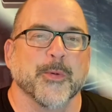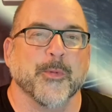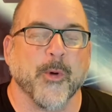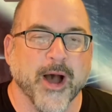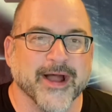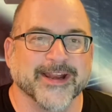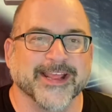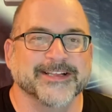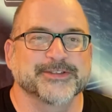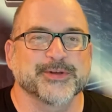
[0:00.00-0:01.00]

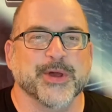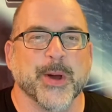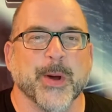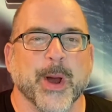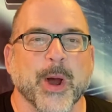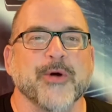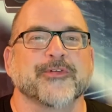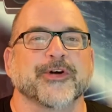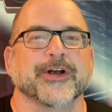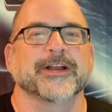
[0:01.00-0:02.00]
wanting to go
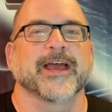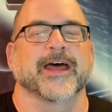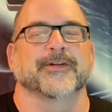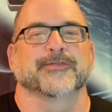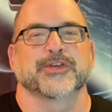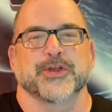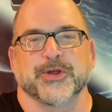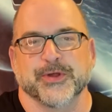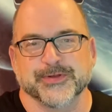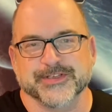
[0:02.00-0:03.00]
over and kind of
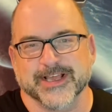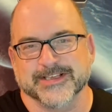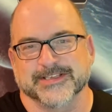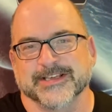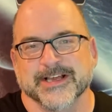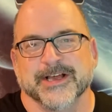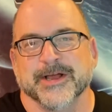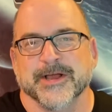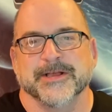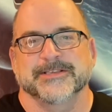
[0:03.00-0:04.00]
use as
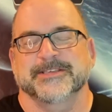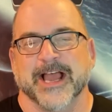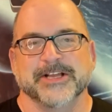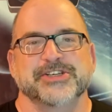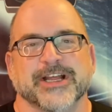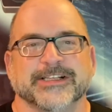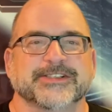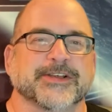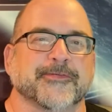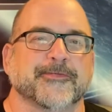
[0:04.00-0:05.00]

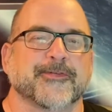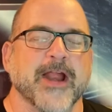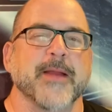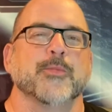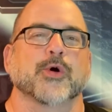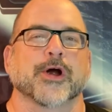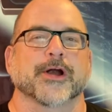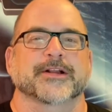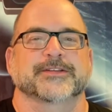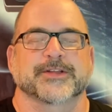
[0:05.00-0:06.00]
sections of
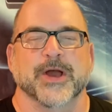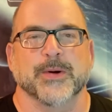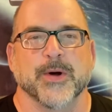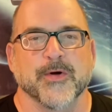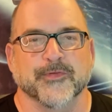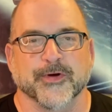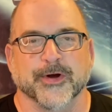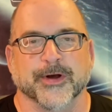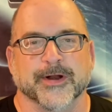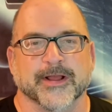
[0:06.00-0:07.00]
framework to go
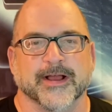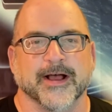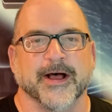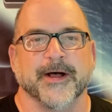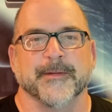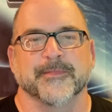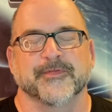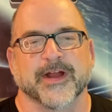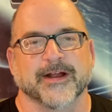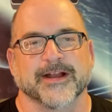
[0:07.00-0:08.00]
over
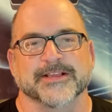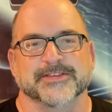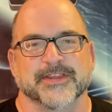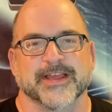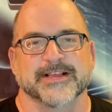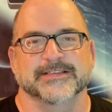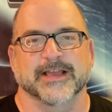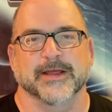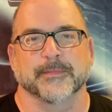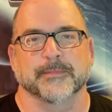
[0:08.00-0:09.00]
various things
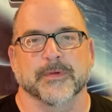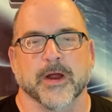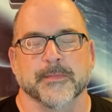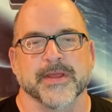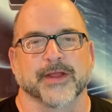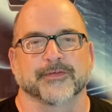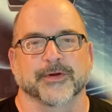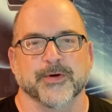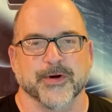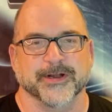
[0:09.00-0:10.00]
that are being
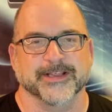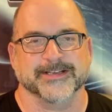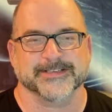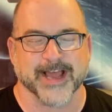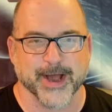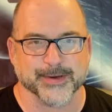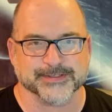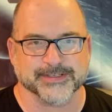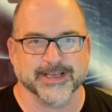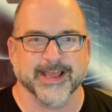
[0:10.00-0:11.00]
recorded is
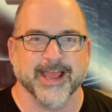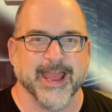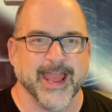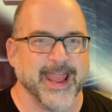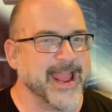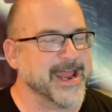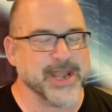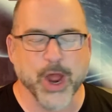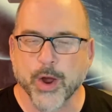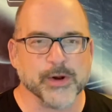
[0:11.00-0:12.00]
out. And
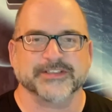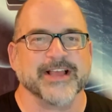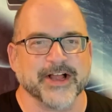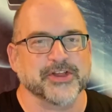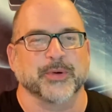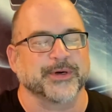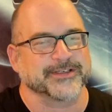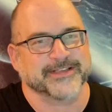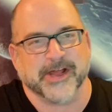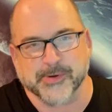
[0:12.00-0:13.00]
no, it's not going to
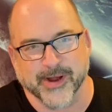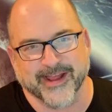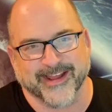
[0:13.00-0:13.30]
work that way.